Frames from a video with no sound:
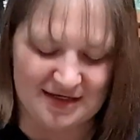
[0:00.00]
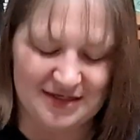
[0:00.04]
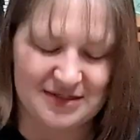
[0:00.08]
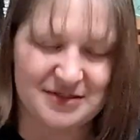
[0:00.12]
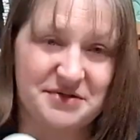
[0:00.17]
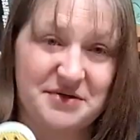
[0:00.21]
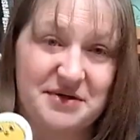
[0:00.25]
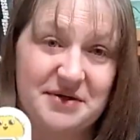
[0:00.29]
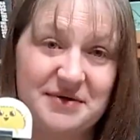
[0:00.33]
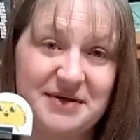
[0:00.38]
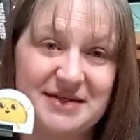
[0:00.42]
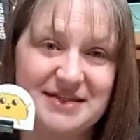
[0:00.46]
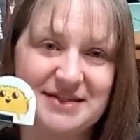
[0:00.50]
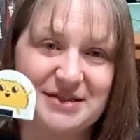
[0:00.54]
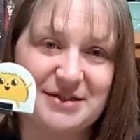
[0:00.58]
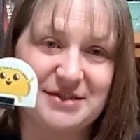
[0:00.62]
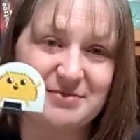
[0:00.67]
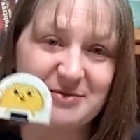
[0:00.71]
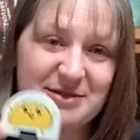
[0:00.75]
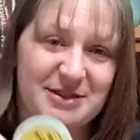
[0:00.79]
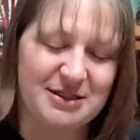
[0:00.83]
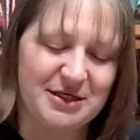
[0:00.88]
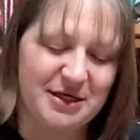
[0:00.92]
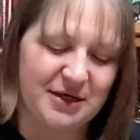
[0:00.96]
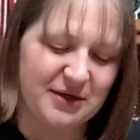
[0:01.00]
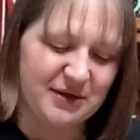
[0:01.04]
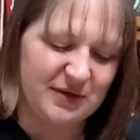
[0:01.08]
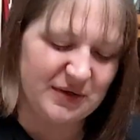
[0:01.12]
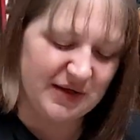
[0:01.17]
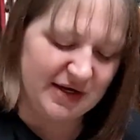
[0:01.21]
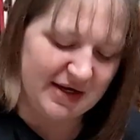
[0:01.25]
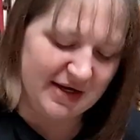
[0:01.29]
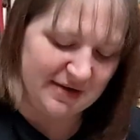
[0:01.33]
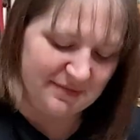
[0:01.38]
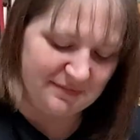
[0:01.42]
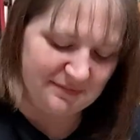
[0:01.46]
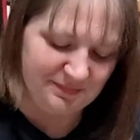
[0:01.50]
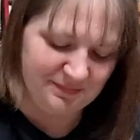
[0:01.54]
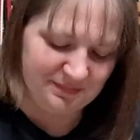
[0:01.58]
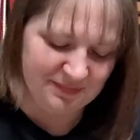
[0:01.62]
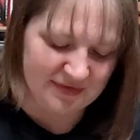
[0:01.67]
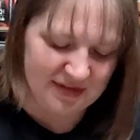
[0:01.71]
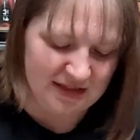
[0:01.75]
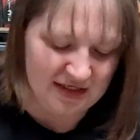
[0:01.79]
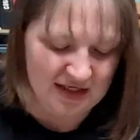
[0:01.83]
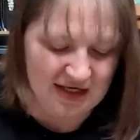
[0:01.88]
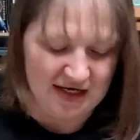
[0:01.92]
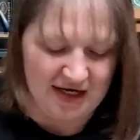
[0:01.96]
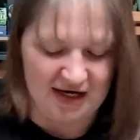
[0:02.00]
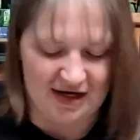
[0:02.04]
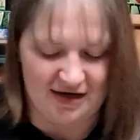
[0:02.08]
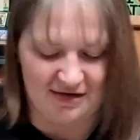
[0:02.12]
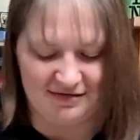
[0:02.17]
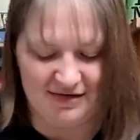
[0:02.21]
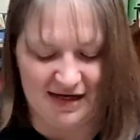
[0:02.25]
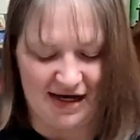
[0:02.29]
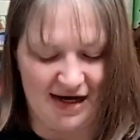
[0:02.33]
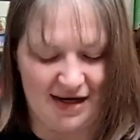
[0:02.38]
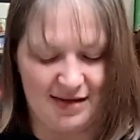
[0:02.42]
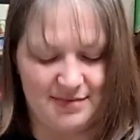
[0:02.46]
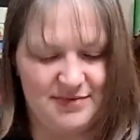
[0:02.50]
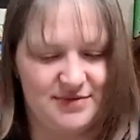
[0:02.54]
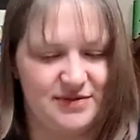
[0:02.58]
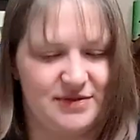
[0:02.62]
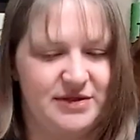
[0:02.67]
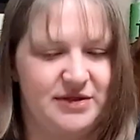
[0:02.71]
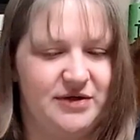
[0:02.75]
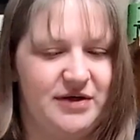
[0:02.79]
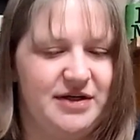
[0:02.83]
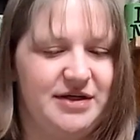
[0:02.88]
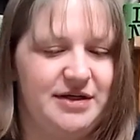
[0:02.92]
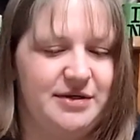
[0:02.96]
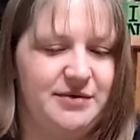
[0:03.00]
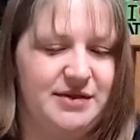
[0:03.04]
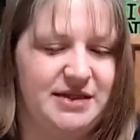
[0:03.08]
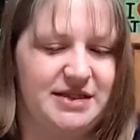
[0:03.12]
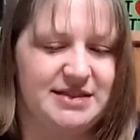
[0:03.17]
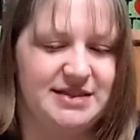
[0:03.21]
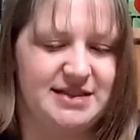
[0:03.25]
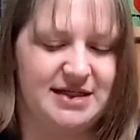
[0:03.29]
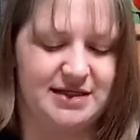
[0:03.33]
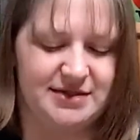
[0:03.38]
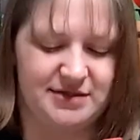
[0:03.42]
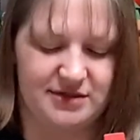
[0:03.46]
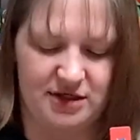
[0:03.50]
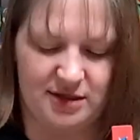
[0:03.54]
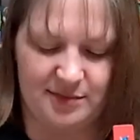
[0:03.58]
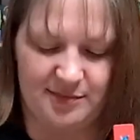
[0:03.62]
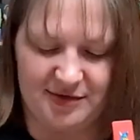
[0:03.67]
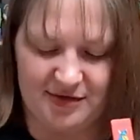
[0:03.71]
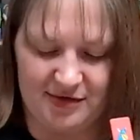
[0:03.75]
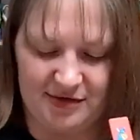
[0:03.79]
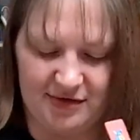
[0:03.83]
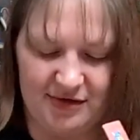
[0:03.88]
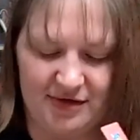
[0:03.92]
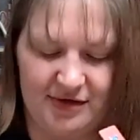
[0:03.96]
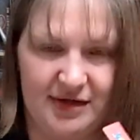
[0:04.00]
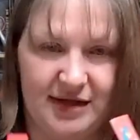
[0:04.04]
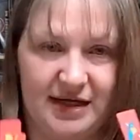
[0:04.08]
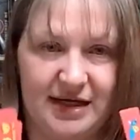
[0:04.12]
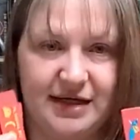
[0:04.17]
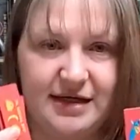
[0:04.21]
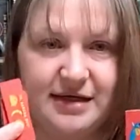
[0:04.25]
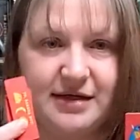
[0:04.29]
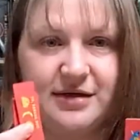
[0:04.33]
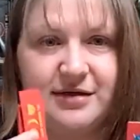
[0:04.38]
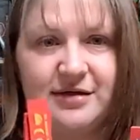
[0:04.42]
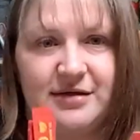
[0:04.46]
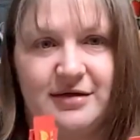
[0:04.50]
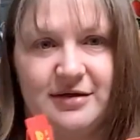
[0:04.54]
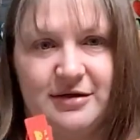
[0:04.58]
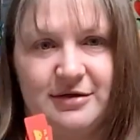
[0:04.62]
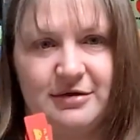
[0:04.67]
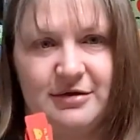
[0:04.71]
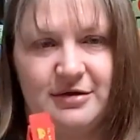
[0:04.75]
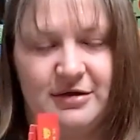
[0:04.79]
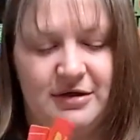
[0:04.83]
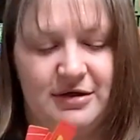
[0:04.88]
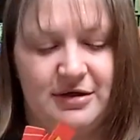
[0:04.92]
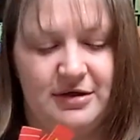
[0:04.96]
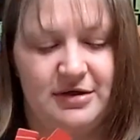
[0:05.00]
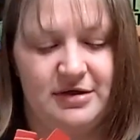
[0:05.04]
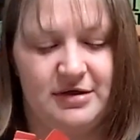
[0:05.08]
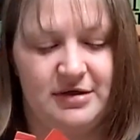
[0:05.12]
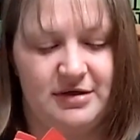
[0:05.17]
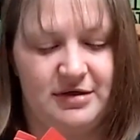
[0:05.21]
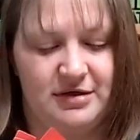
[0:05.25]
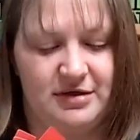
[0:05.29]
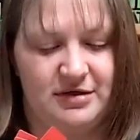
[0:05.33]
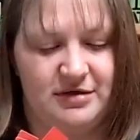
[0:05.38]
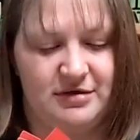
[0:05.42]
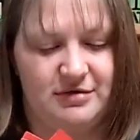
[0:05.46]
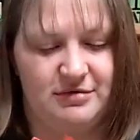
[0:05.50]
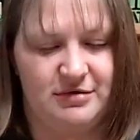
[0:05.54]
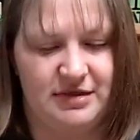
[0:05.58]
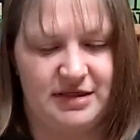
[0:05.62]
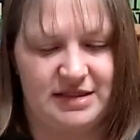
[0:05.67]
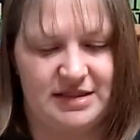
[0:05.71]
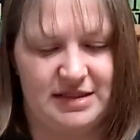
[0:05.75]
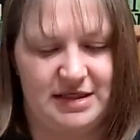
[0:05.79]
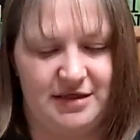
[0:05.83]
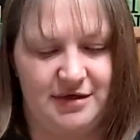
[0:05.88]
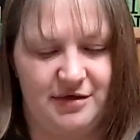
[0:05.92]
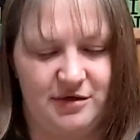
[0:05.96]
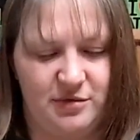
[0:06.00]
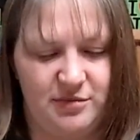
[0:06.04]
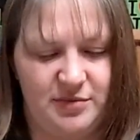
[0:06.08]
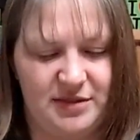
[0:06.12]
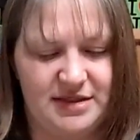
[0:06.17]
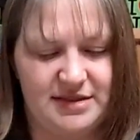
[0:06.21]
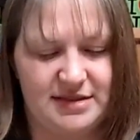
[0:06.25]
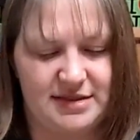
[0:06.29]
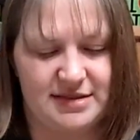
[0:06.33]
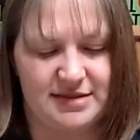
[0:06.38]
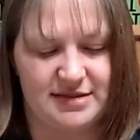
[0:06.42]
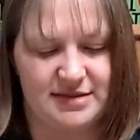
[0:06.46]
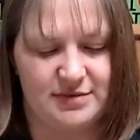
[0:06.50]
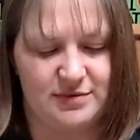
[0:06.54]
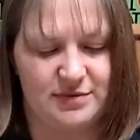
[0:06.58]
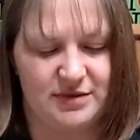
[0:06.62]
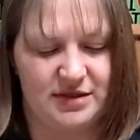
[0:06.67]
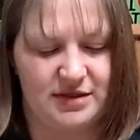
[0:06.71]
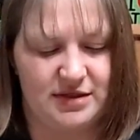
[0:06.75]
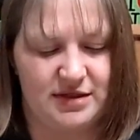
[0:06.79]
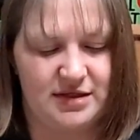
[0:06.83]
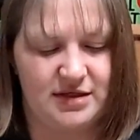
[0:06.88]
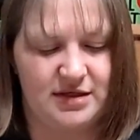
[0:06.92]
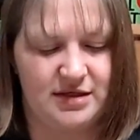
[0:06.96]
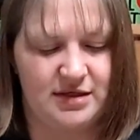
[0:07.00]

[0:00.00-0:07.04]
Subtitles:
So anyways, here's my Tacocat. I have absolutely no idea what these guys are, but they're little, like, rectangular pieces with